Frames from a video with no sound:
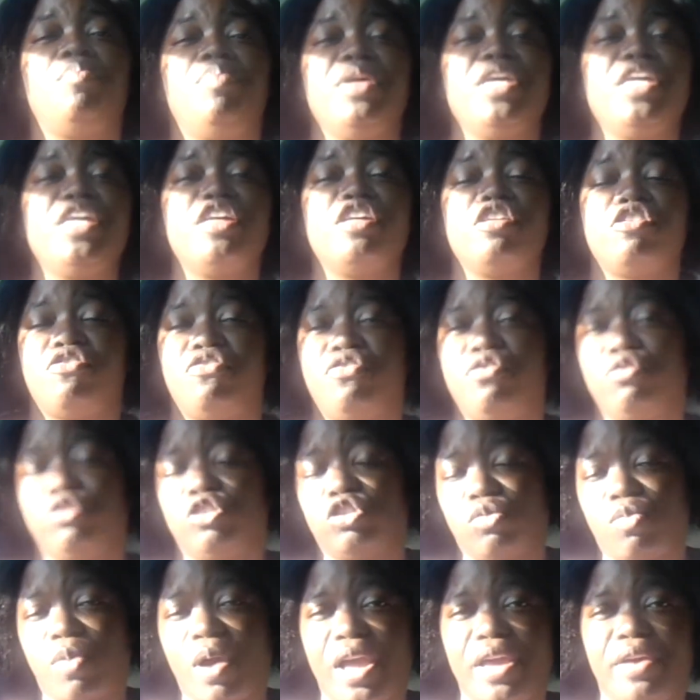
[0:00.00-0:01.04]
be his
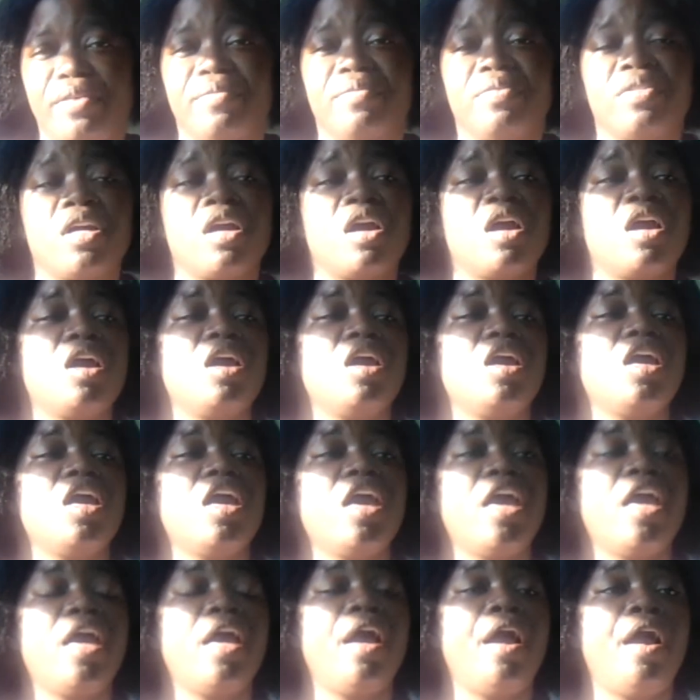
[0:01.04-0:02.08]
future wife.
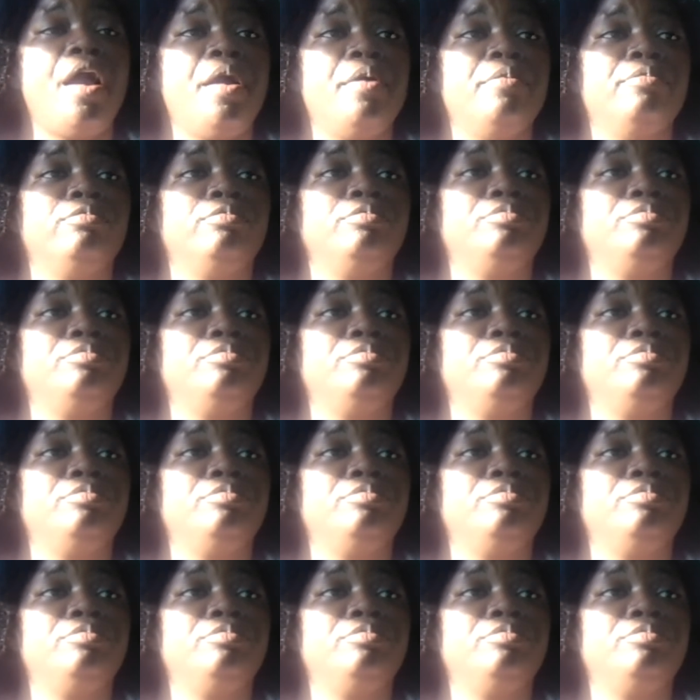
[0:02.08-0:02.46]
And